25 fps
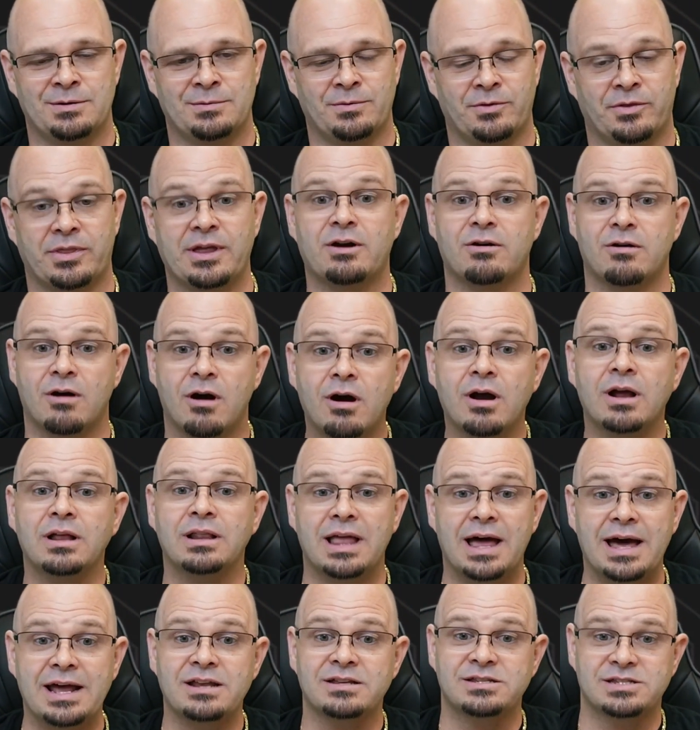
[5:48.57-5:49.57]
There are a
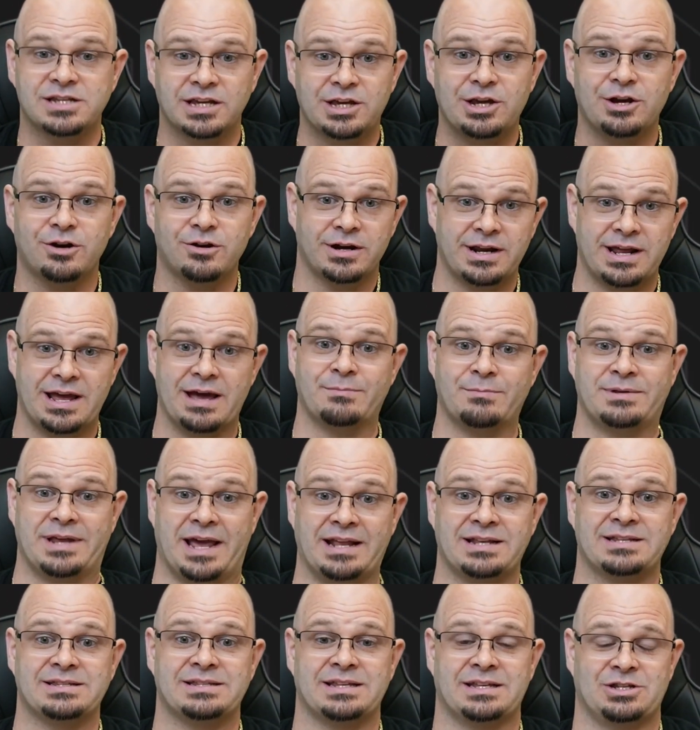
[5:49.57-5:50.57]
lot of security
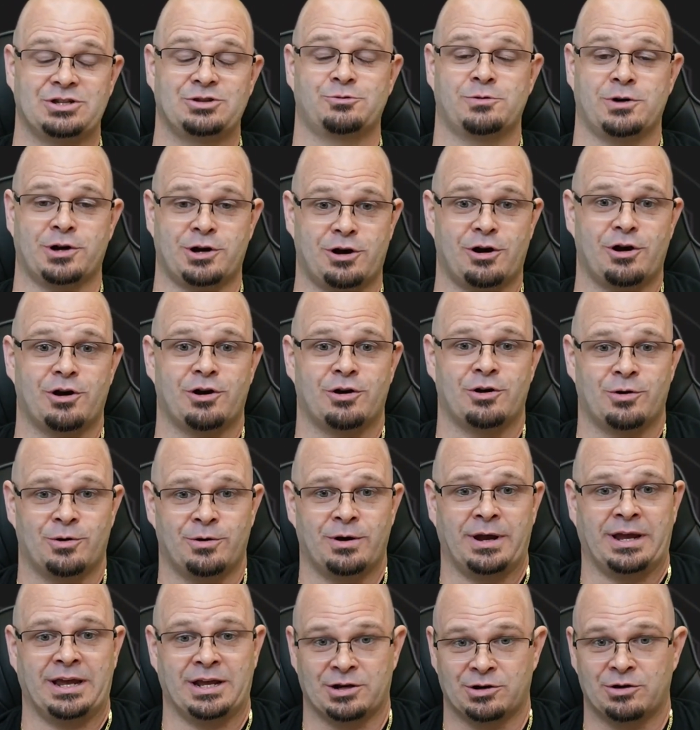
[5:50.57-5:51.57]
updates that do
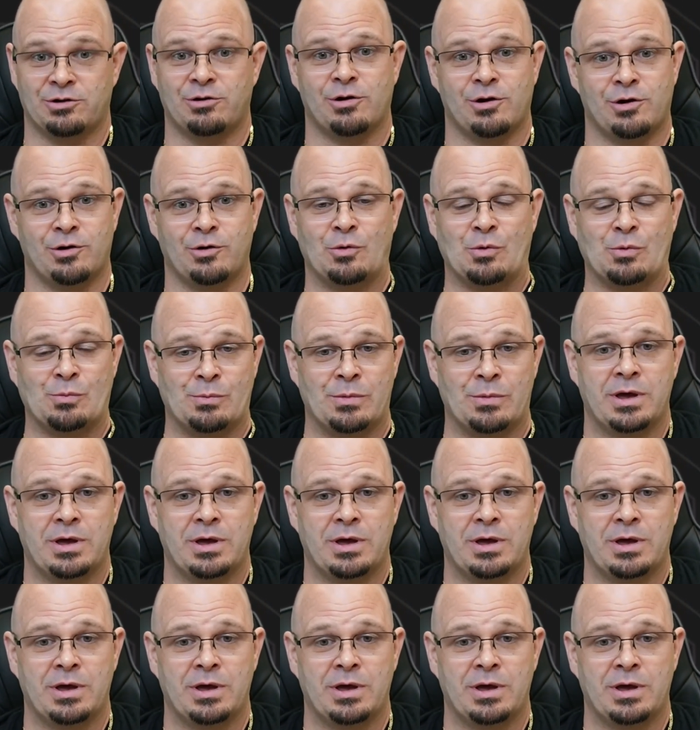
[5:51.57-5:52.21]
occur in Chrome.